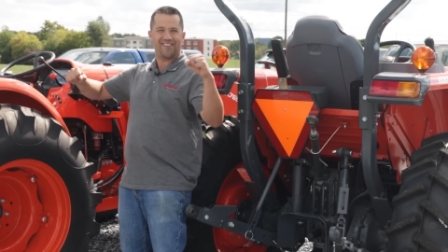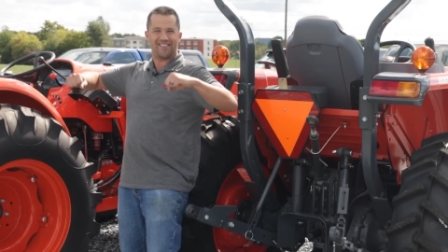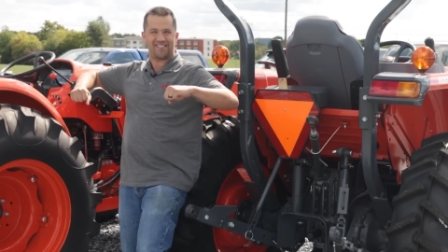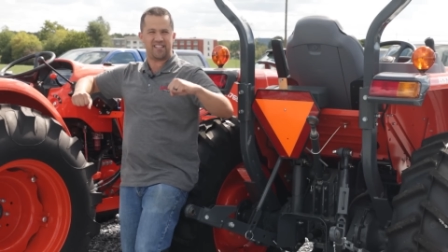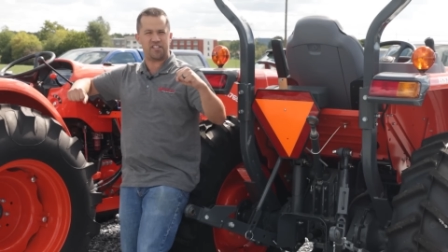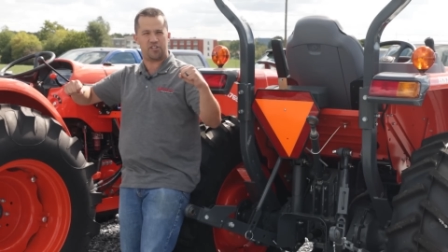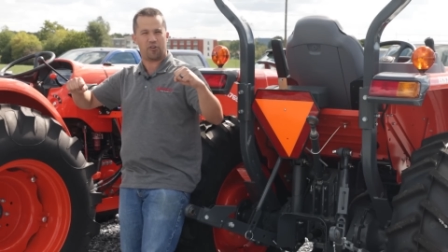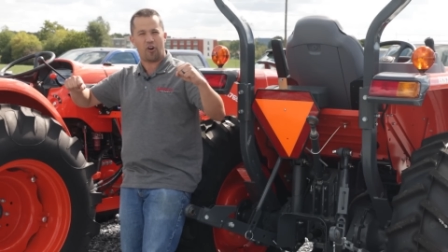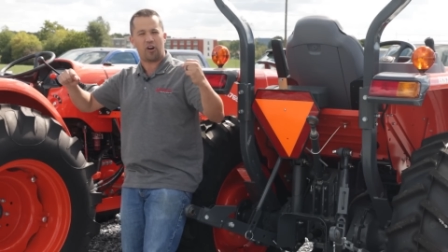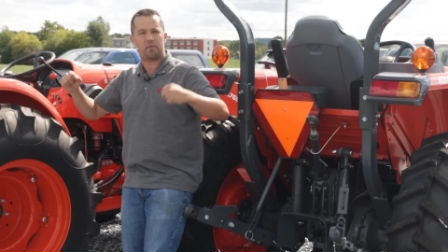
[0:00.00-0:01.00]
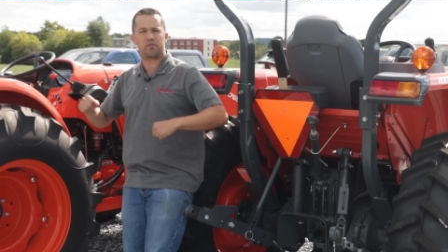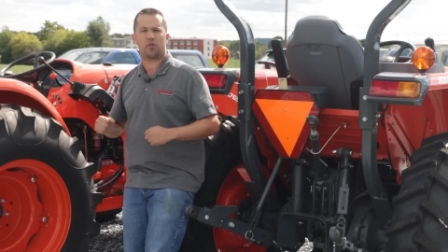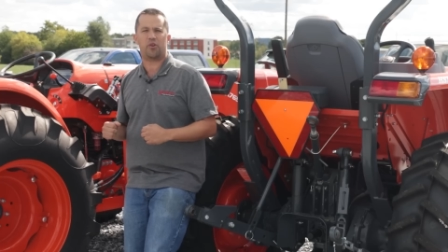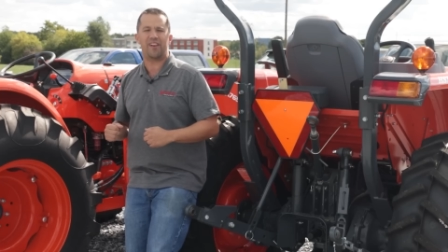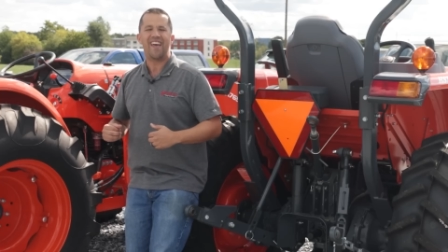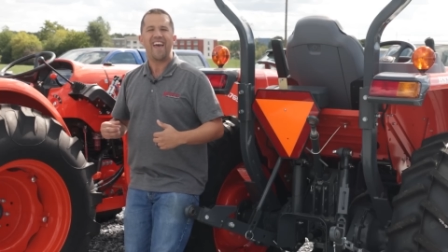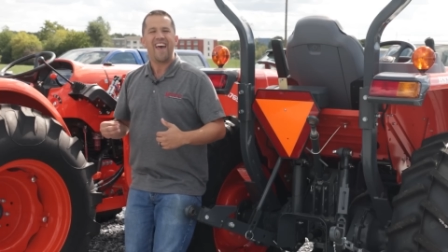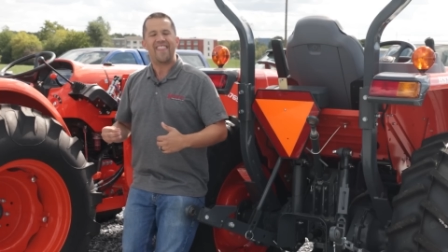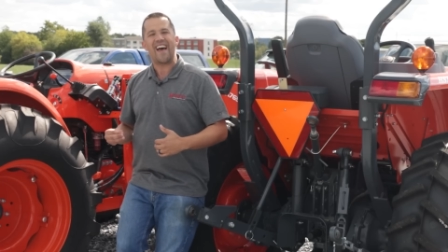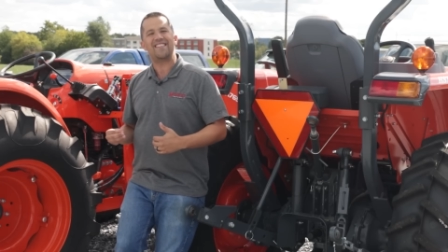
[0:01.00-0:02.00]
there to set your arms on,
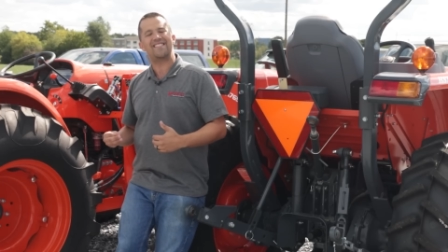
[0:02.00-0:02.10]
that